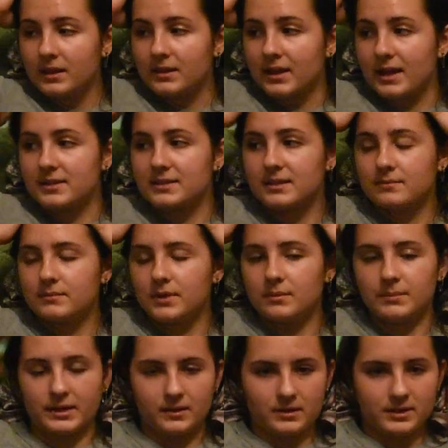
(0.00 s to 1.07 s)
last time, oh
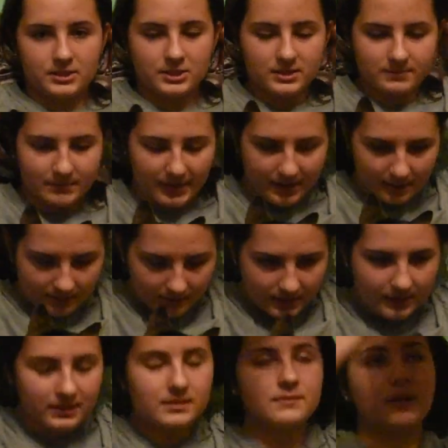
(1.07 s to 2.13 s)
my gosh, my hair
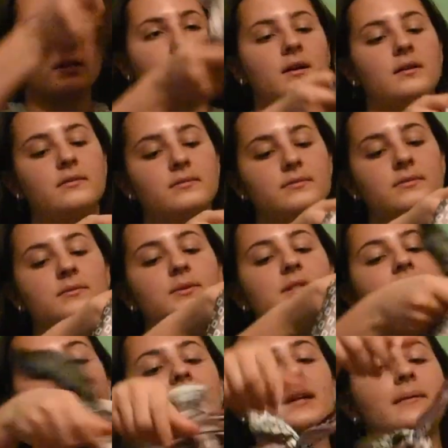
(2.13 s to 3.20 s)
thing is falling off. One
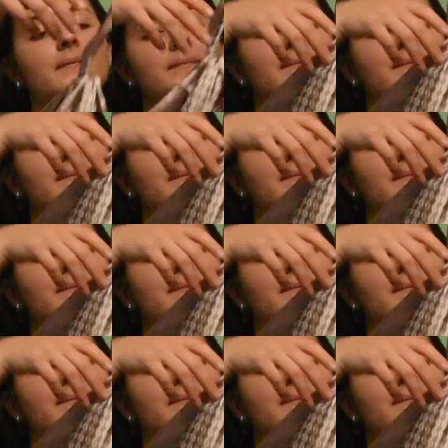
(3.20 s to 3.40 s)
second.